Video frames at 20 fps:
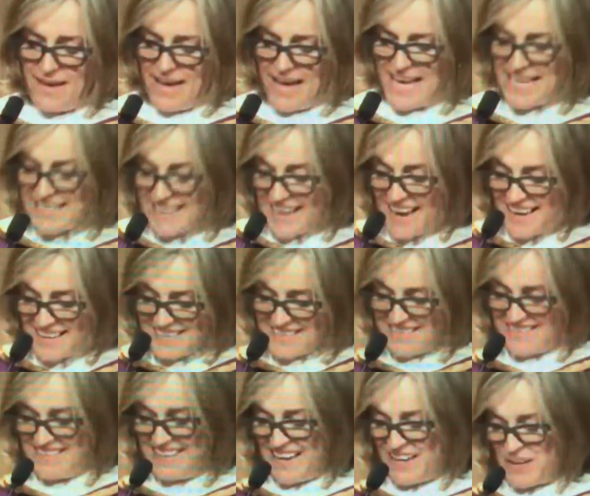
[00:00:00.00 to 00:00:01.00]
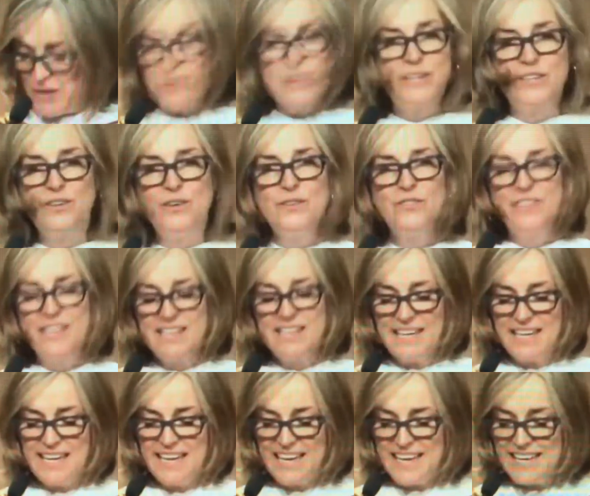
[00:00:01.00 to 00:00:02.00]
And yet, that critical
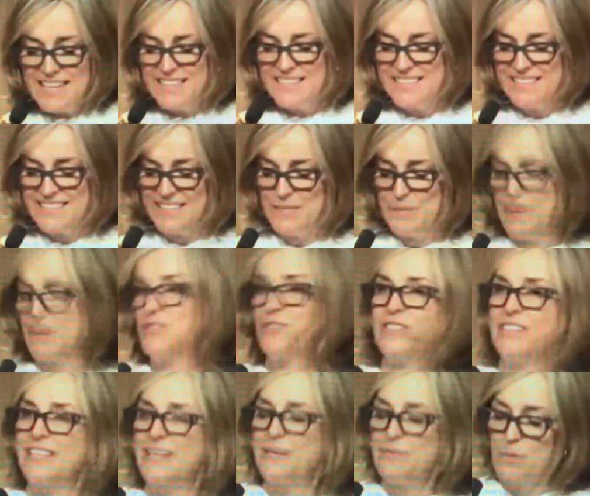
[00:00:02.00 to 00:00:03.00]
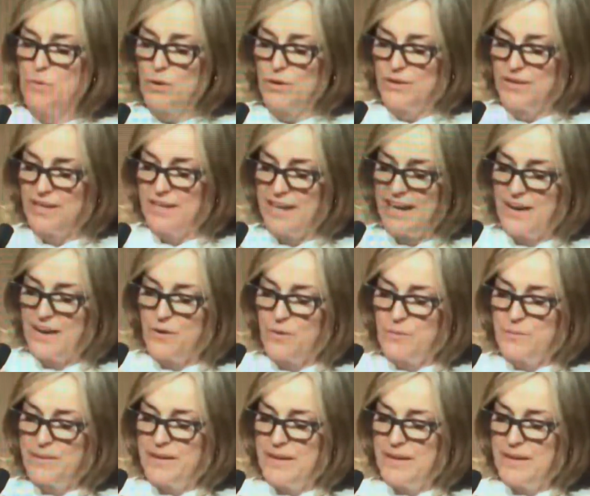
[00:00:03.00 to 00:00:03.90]
thinking is especially important now,